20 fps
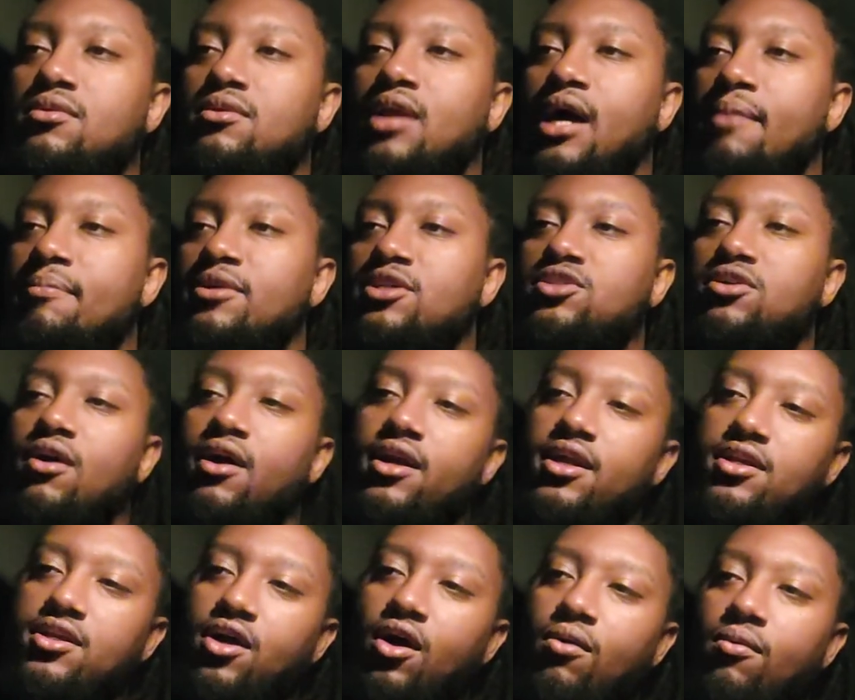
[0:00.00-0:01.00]
Like,
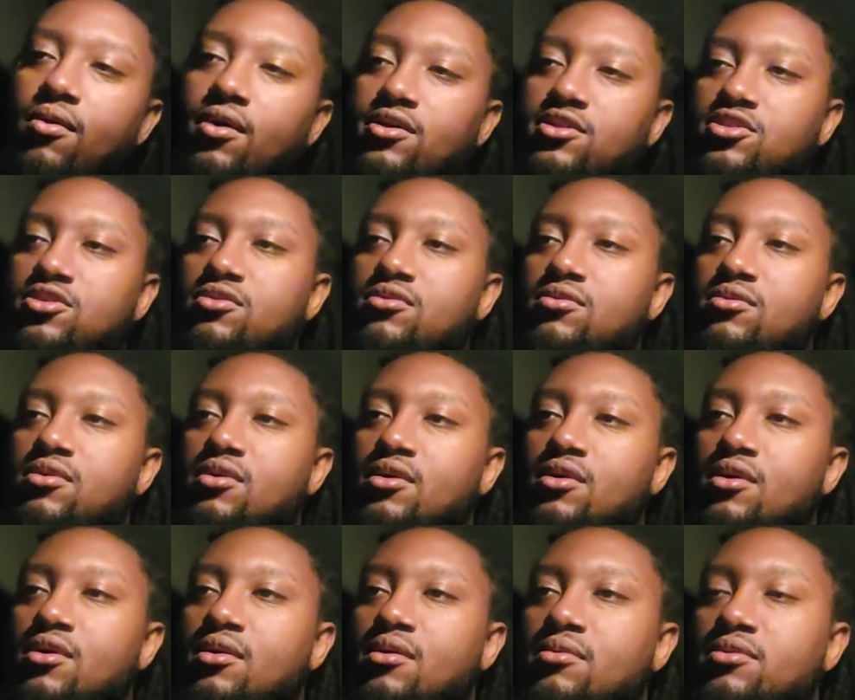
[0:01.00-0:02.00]
majority don't want to.
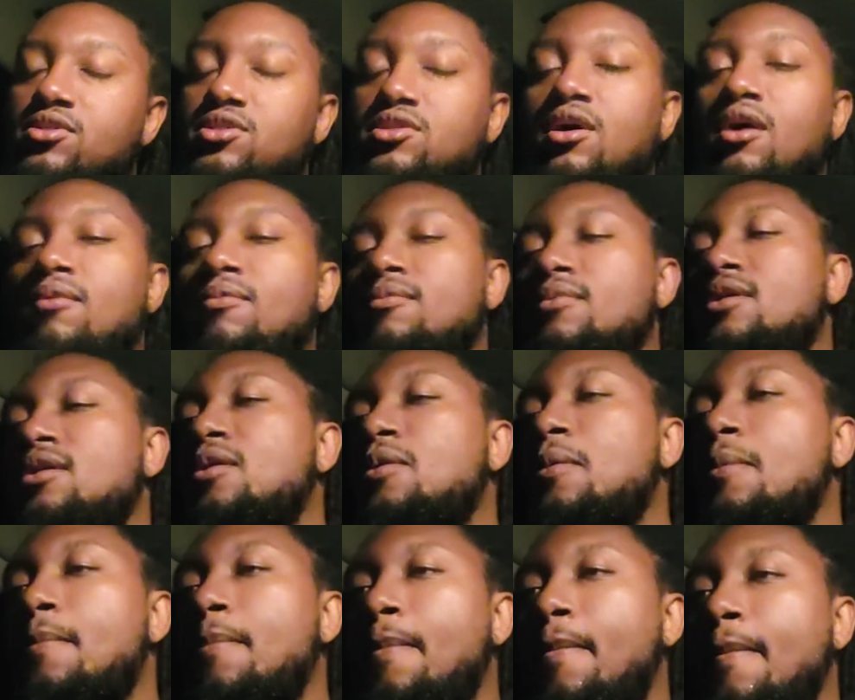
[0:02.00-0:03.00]
Some
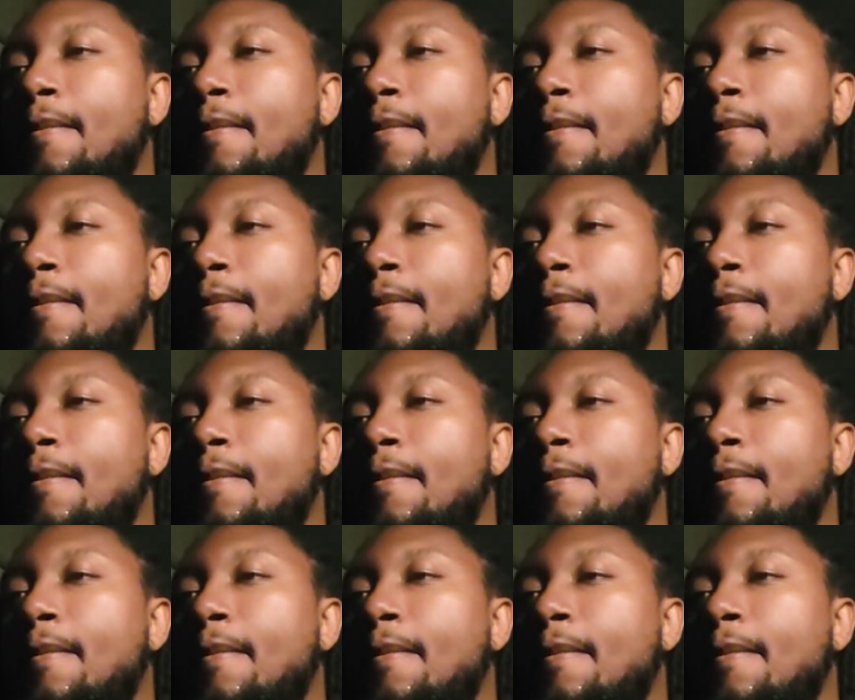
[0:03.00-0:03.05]
will.